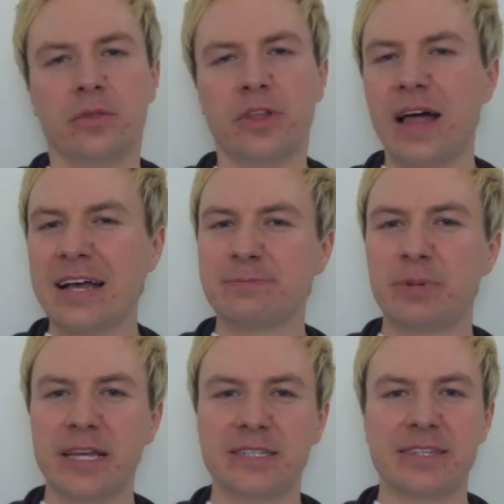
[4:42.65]
The last
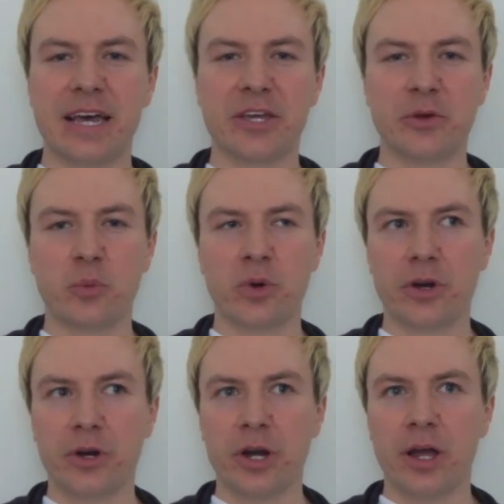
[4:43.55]
place that you
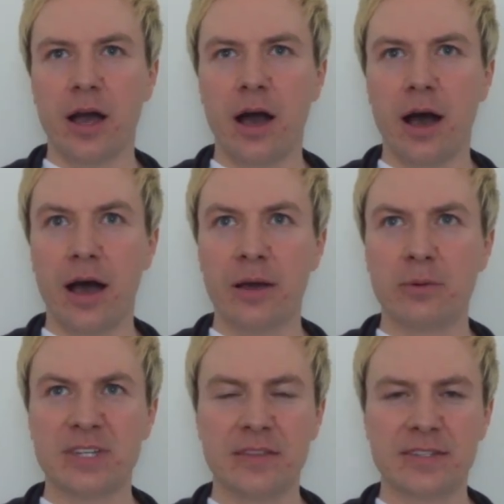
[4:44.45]
were. I
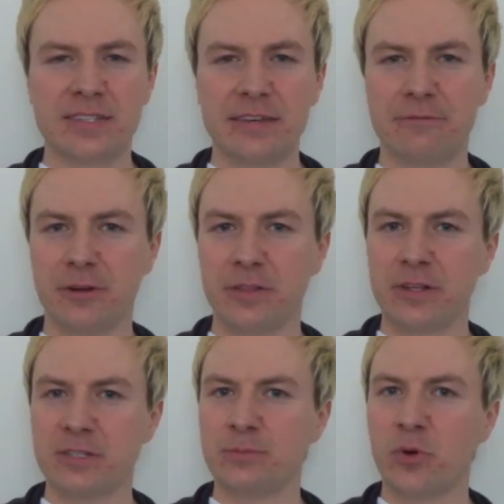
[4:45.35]
was on the seafront
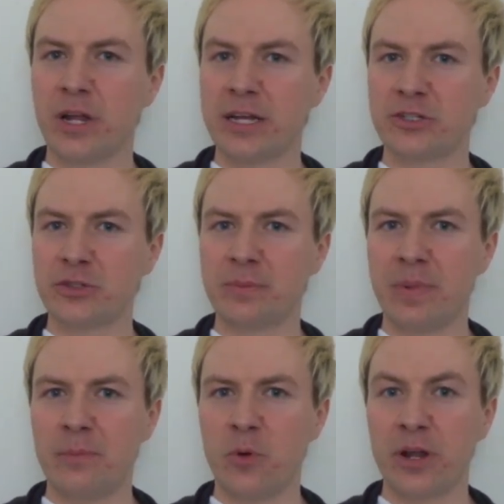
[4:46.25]
this morning doing
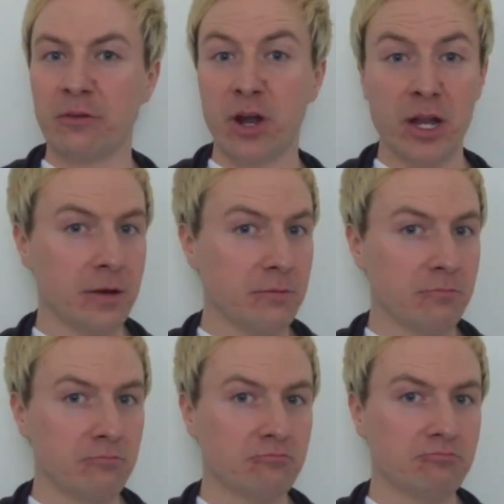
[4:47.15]
my morning run,
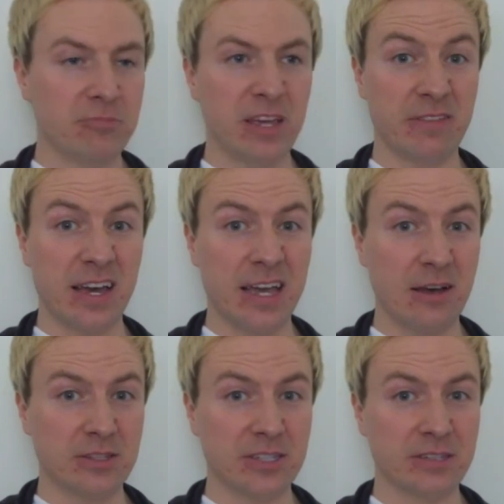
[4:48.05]
if that
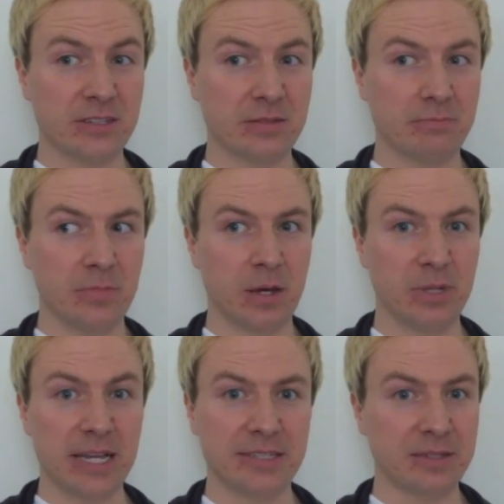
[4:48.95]
counts as a
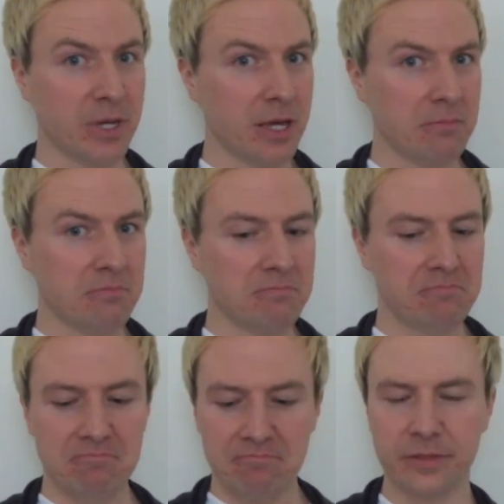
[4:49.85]
place to be.
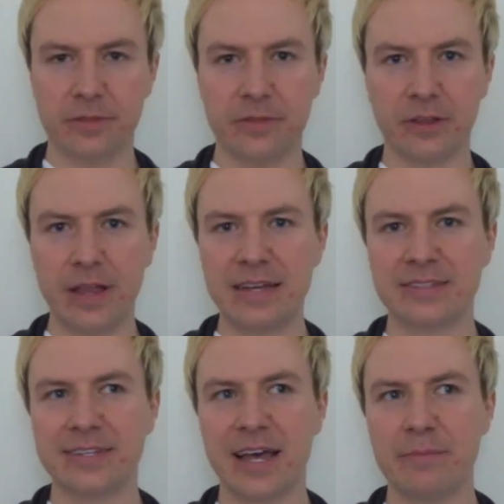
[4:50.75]
The
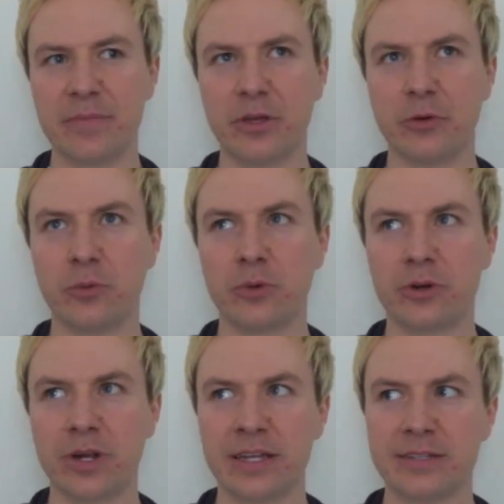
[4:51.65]
last time that you
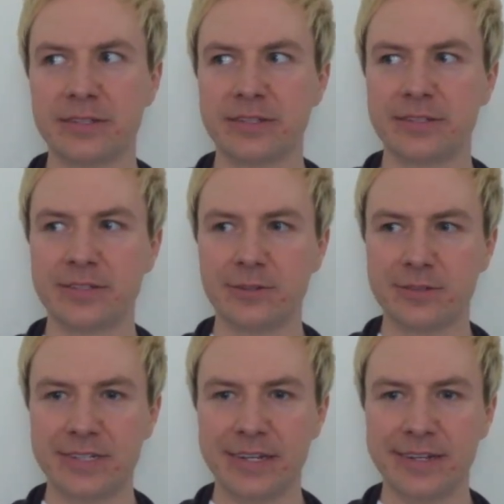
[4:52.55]
were
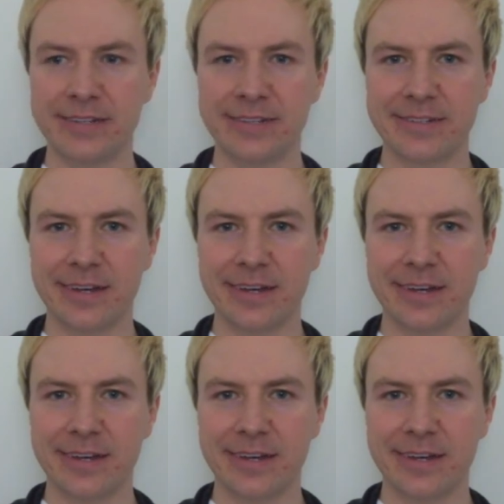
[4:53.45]
insulted.